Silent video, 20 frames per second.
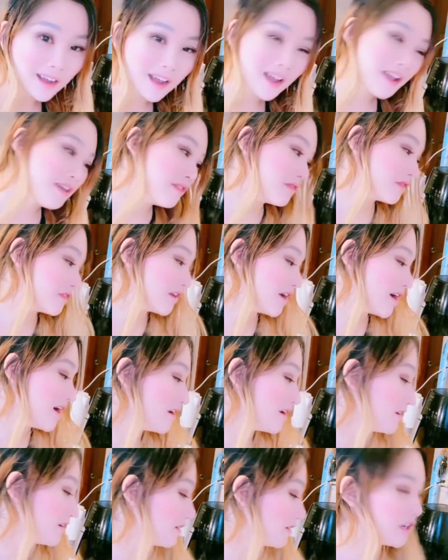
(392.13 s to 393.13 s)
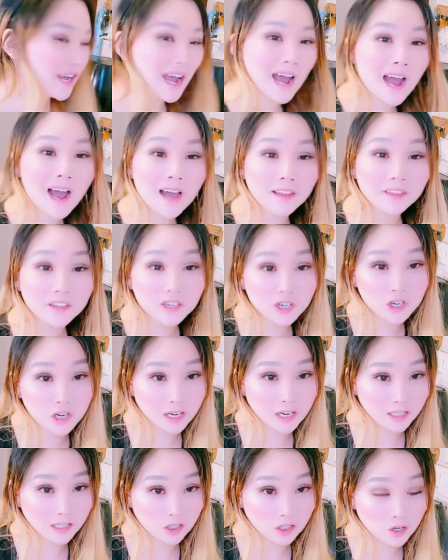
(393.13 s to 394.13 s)
And then you add the
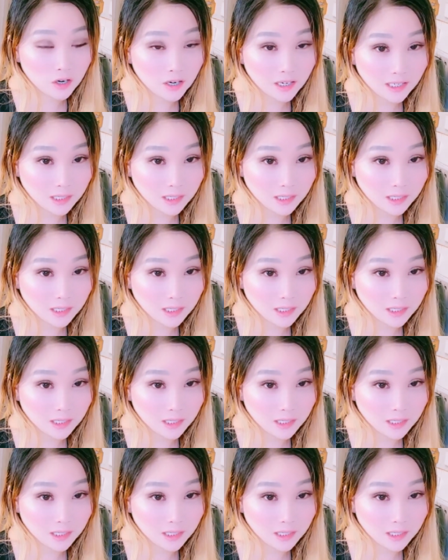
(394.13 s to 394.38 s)
chicken stock